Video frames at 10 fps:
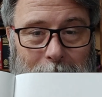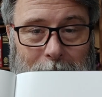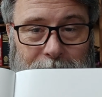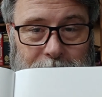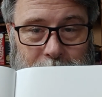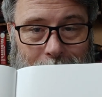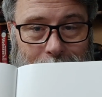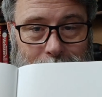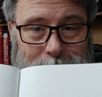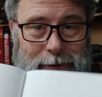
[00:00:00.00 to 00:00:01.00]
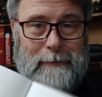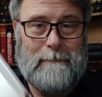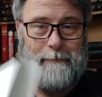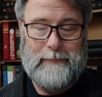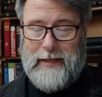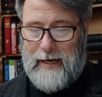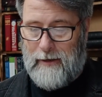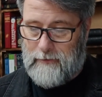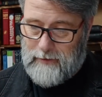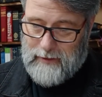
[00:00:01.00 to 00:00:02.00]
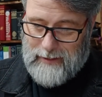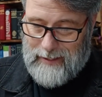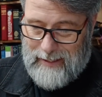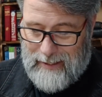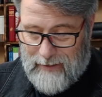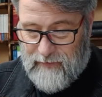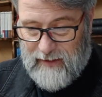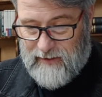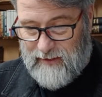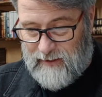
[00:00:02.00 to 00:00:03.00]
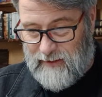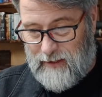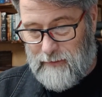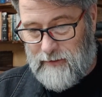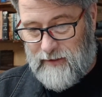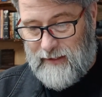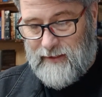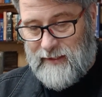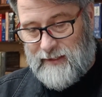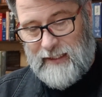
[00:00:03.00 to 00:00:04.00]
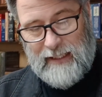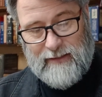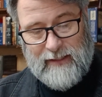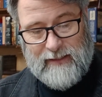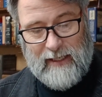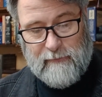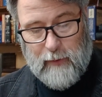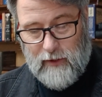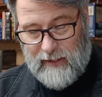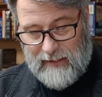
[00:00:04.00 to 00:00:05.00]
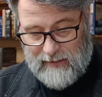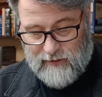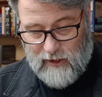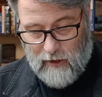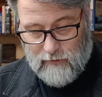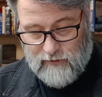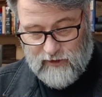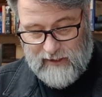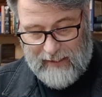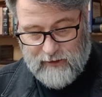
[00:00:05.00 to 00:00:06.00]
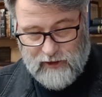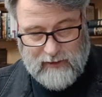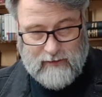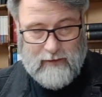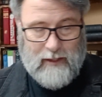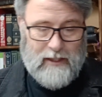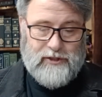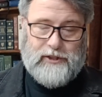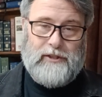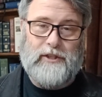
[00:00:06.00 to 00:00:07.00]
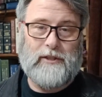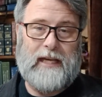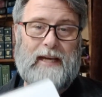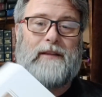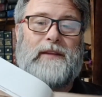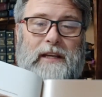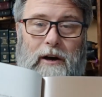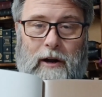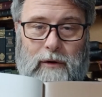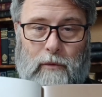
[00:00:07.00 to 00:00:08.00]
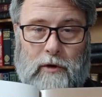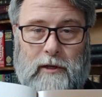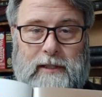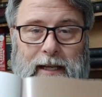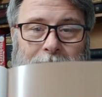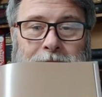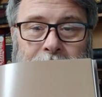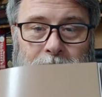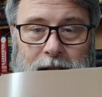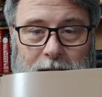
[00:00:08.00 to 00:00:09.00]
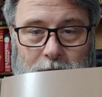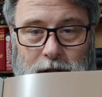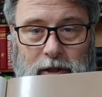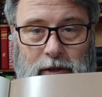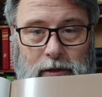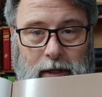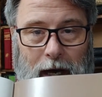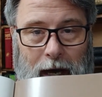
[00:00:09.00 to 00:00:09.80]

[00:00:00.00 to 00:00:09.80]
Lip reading: of the church. Now, this is neat that they've put it in its own section. So you'll get the artwork, and then you'll get a little